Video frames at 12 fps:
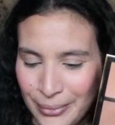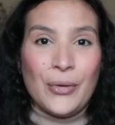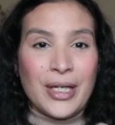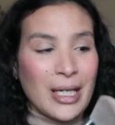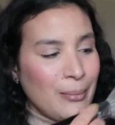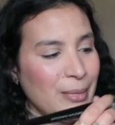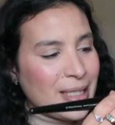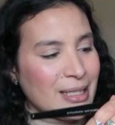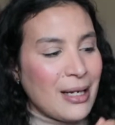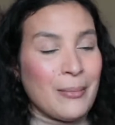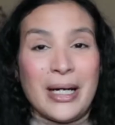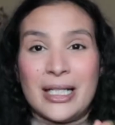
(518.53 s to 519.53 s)
You can mix
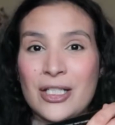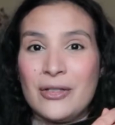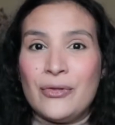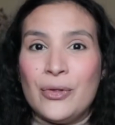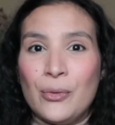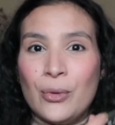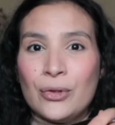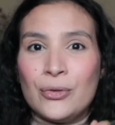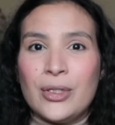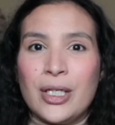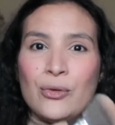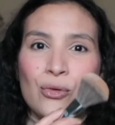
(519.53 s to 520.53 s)
and match. If you want,
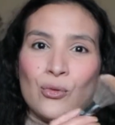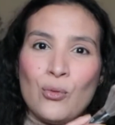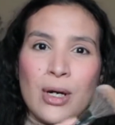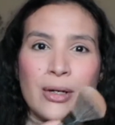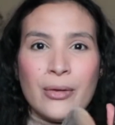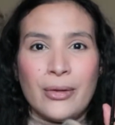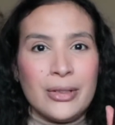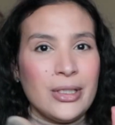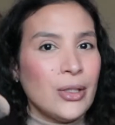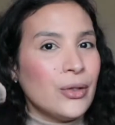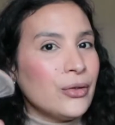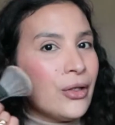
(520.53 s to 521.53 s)
you can use one or
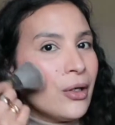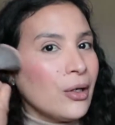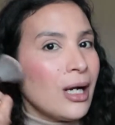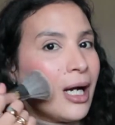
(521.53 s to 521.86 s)
the other.